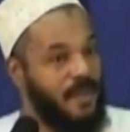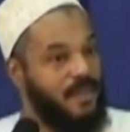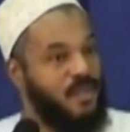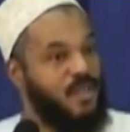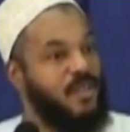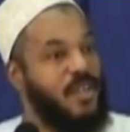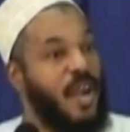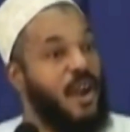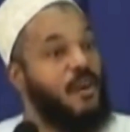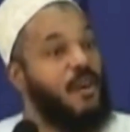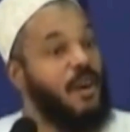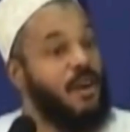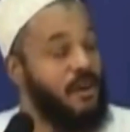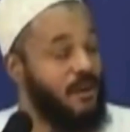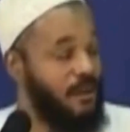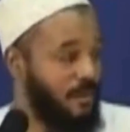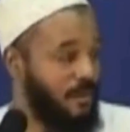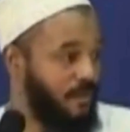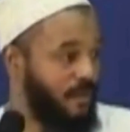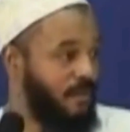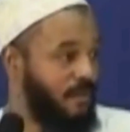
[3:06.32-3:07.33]
This is
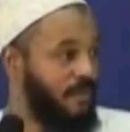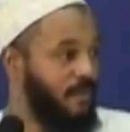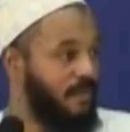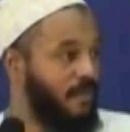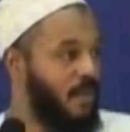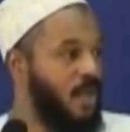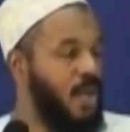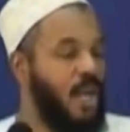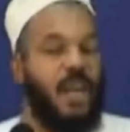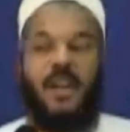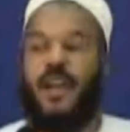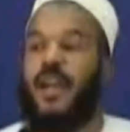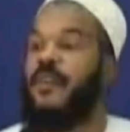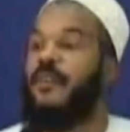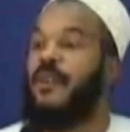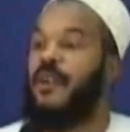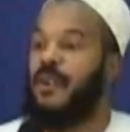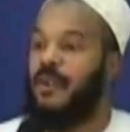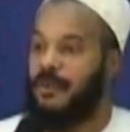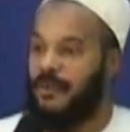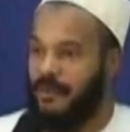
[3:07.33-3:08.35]
error. Clear
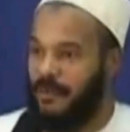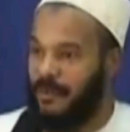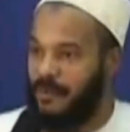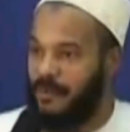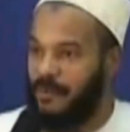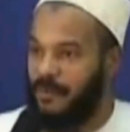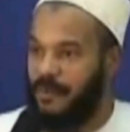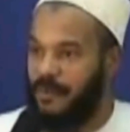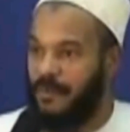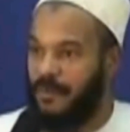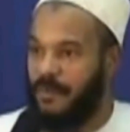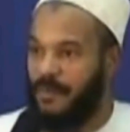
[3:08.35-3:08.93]
error.